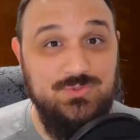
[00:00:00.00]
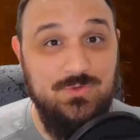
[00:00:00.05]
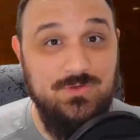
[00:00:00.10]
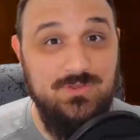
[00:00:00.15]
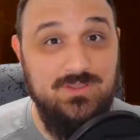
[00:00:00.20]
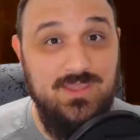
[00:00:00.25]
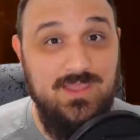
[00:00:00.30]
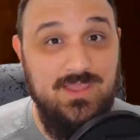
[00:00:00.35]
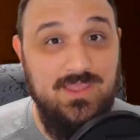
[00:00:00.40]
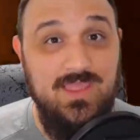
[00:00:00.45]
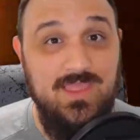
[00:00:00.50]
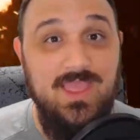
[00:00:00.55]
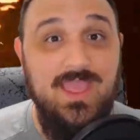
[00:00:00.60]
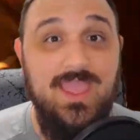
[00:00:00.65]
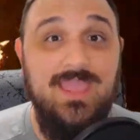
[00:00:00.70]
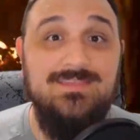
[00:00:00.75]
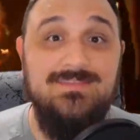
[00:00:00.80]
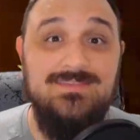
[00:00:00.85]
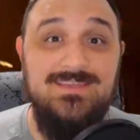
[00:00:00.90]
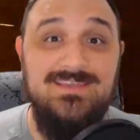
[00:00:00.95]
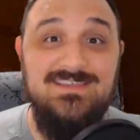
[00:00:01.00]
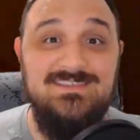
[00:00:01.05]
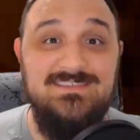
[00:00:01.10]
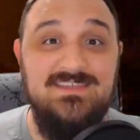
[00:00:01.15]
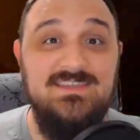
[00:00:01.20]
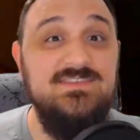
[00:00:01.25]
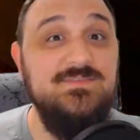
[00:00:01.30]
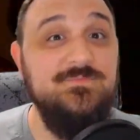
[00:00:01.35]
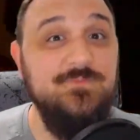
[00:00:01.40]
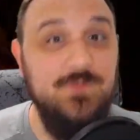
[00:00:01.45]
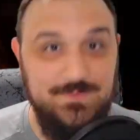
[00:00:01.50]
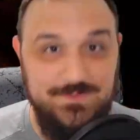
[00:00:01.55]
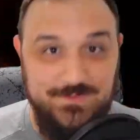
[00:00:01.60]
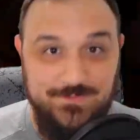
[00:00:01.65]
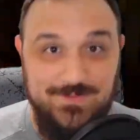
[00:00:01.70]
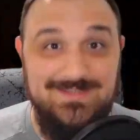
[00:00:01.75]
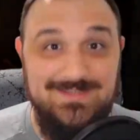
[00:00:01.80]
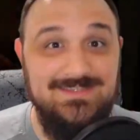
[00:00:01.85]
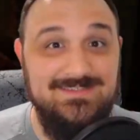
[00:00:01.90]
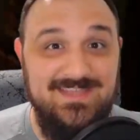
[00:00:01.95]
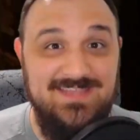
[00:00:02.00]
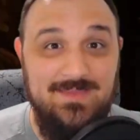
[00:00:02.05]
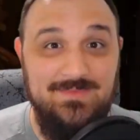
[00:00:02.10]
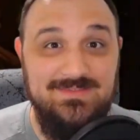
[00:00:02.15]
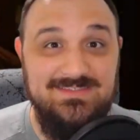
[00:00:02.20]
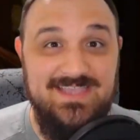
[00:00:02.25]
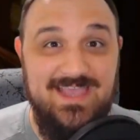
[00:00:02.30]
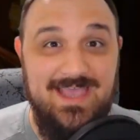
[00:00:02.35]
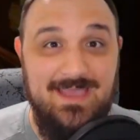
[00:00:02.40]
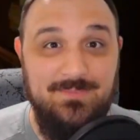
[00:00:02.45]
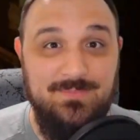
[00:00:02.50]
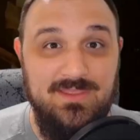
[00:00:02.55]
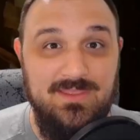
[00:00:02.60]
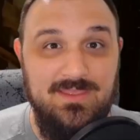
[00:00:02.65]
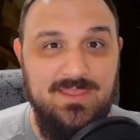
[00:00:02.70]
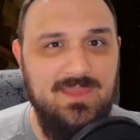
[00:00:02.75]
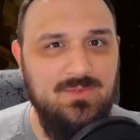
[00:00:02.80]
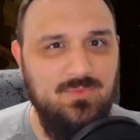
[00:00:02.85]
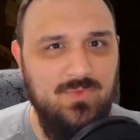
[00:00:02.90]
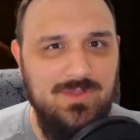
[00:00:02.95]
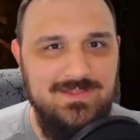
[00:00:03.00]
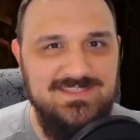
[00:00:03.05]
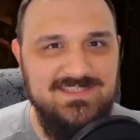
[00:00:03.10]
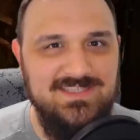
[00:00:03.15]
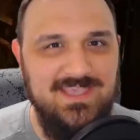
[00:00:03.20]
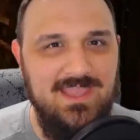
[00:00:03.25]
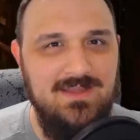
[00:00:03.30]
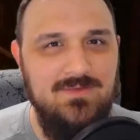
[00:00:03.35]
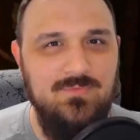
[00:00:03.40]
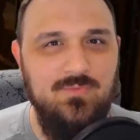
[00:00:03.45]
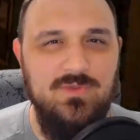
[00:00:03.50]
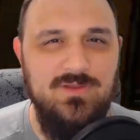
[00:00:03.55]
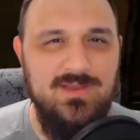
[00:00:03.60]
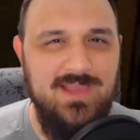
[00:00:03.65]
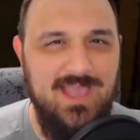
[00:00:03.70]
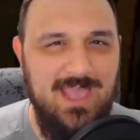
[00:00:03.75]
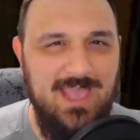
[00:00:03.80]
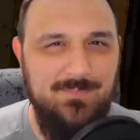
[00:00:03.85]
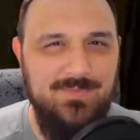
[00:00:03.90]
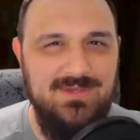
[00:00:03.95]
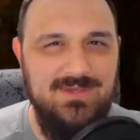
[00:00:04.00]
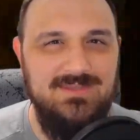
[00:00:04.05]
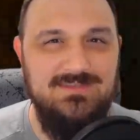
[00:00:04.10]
Dorga, and this is From Screen to Tabletop. And once again, we're hopping